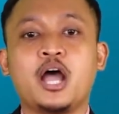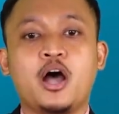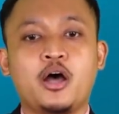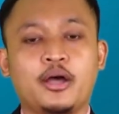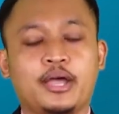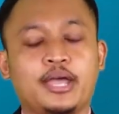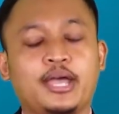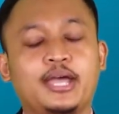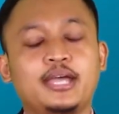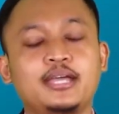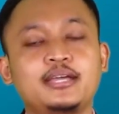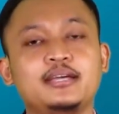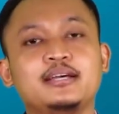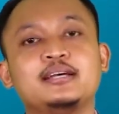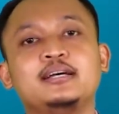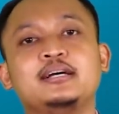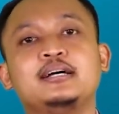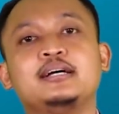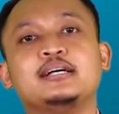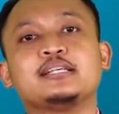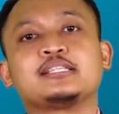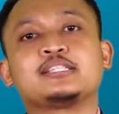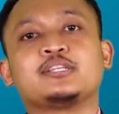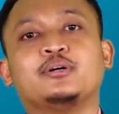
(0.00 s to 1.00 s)
Okay,
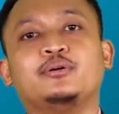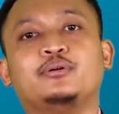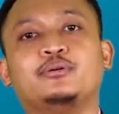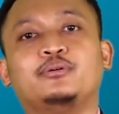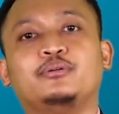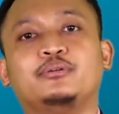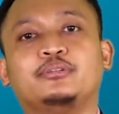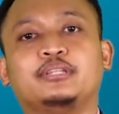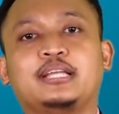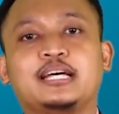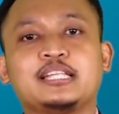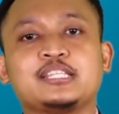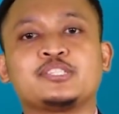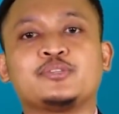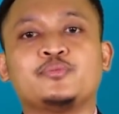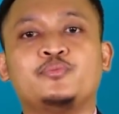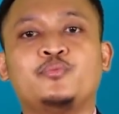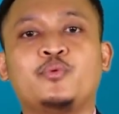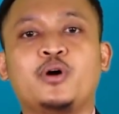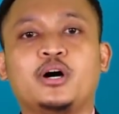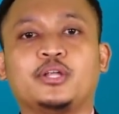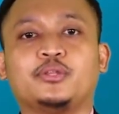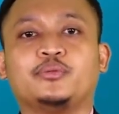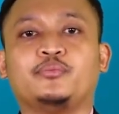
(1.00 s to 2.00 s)
so that's
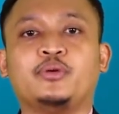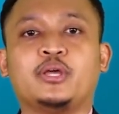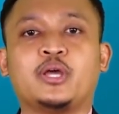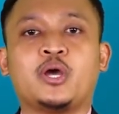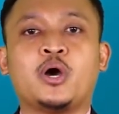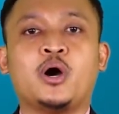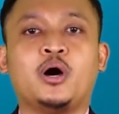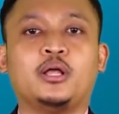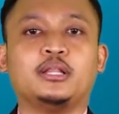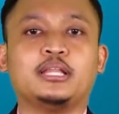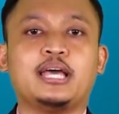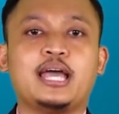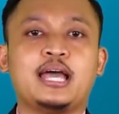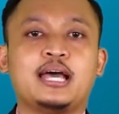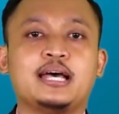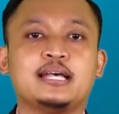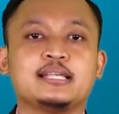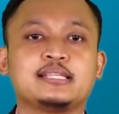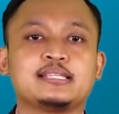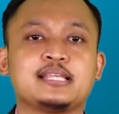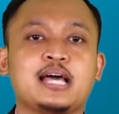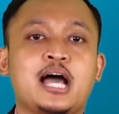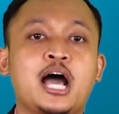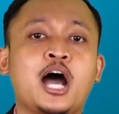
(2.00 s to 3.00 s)
what we call
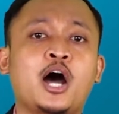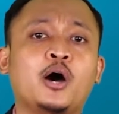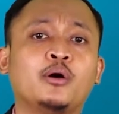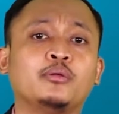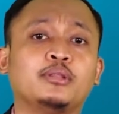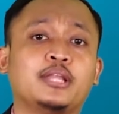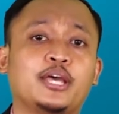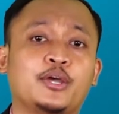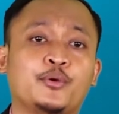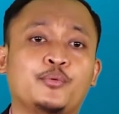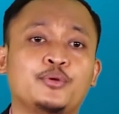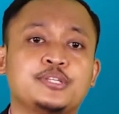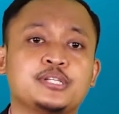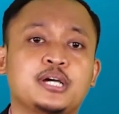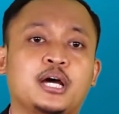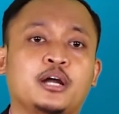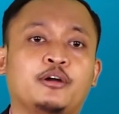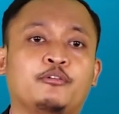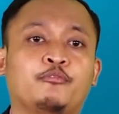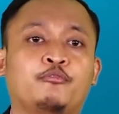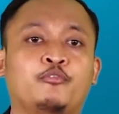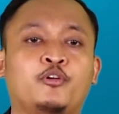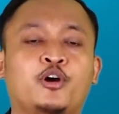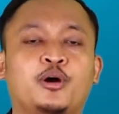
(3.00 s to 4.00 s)
as how language
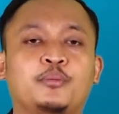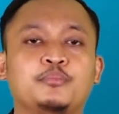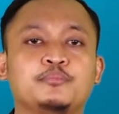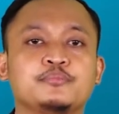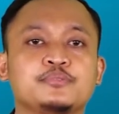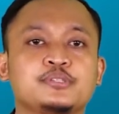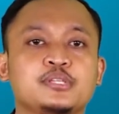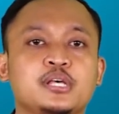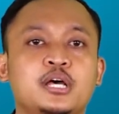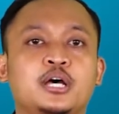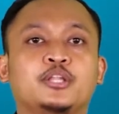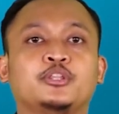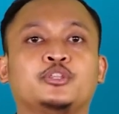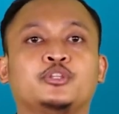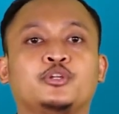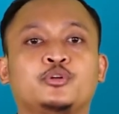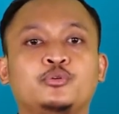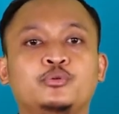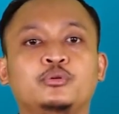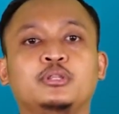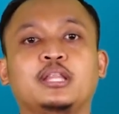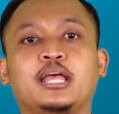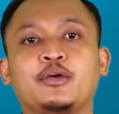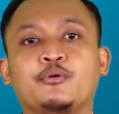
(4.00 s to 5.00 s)
are formed,
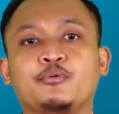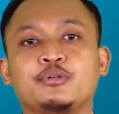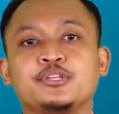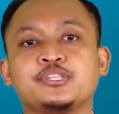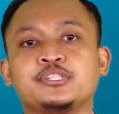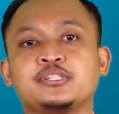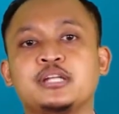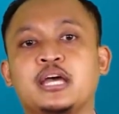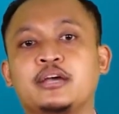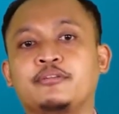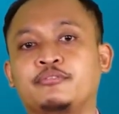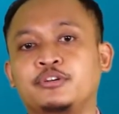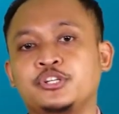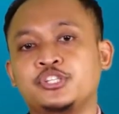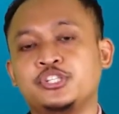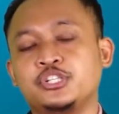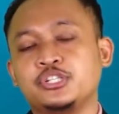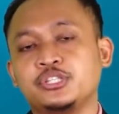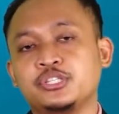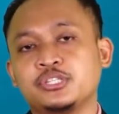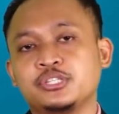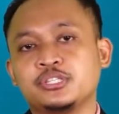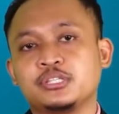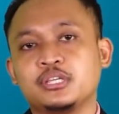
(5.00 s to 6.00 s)
through language
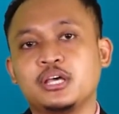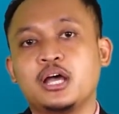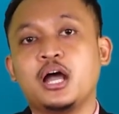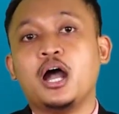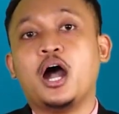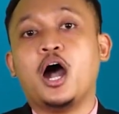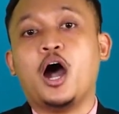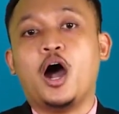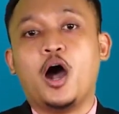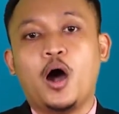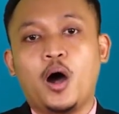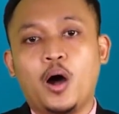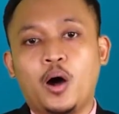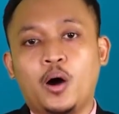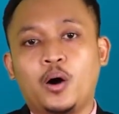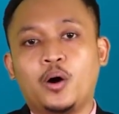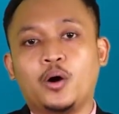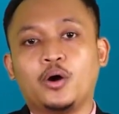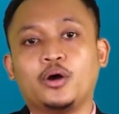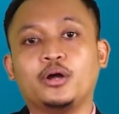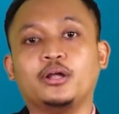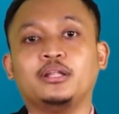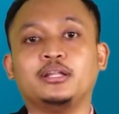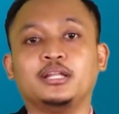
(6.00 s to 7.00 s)
divergence
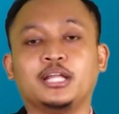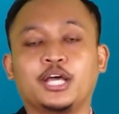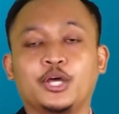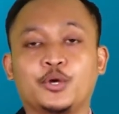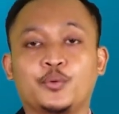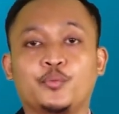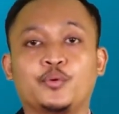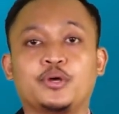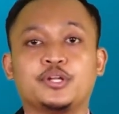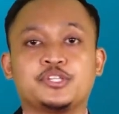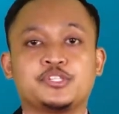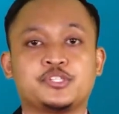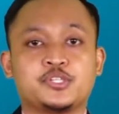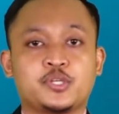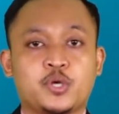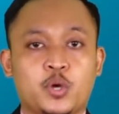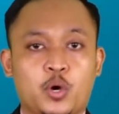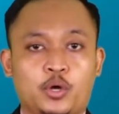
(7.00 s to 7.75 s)
or language